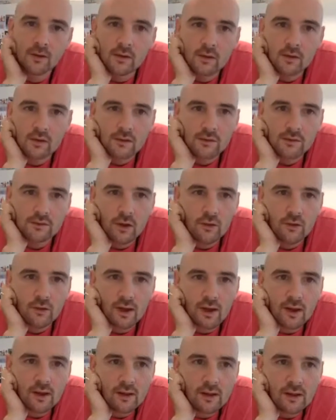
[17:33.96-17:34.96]
So
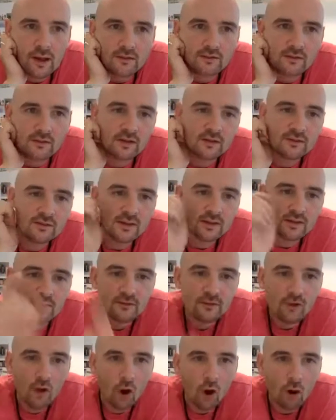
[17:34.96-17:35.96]
as you can see at
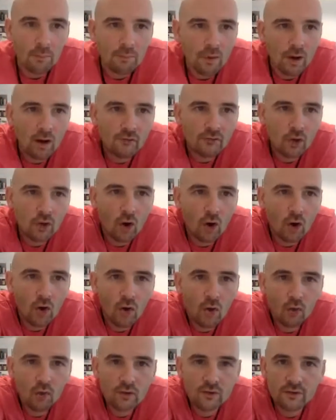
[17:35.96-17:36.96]
the top, I've got
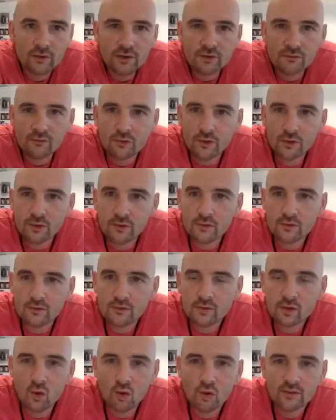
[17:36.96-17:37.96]
all of the different
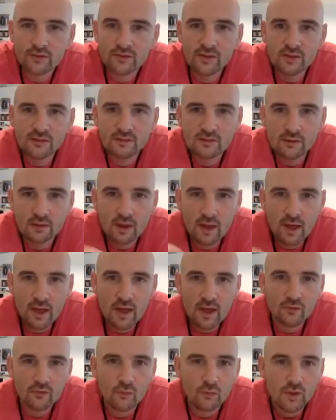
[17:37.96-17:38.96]
courses
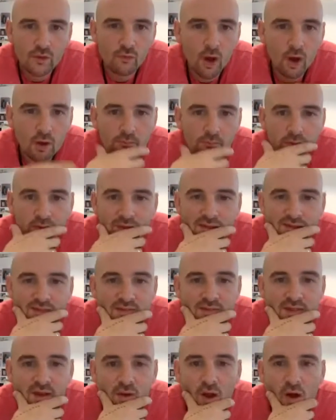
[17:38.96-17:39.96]
that we run, but
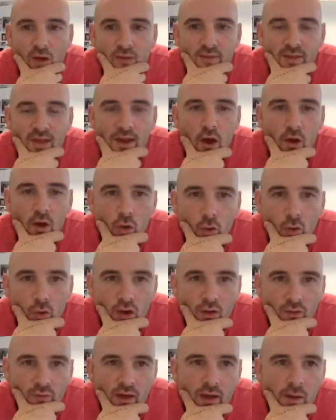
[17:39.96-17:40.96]
they aren't
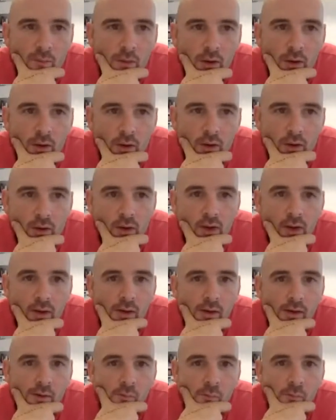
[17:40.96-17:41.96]
all on there. But
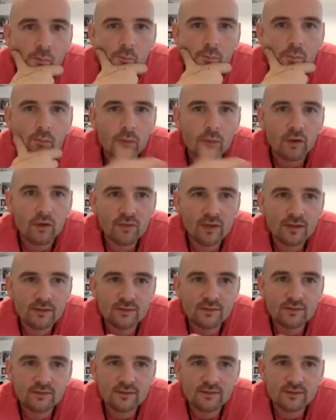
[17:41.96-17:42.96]

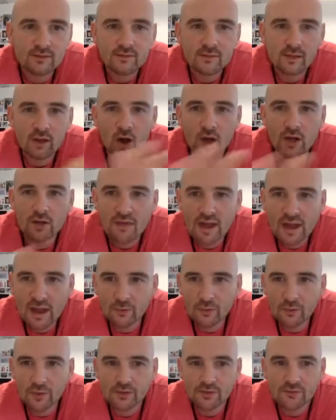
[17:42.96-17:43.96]
this is the kind of
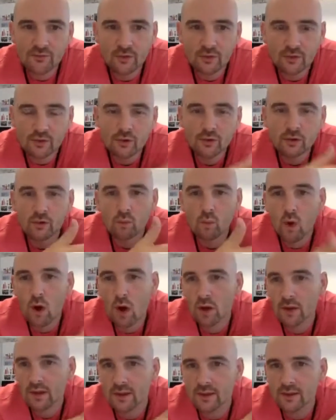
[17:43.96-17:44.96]
areas that you can
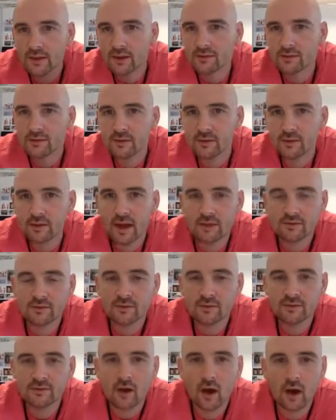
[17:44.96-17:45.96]
work in as a
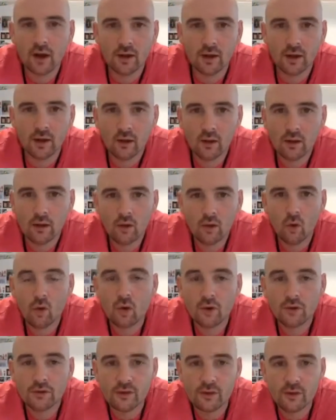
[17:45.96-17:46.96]
designer,
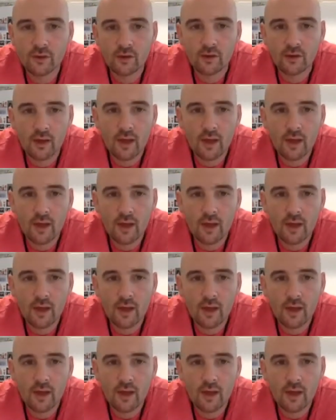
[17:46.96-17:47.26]
or as a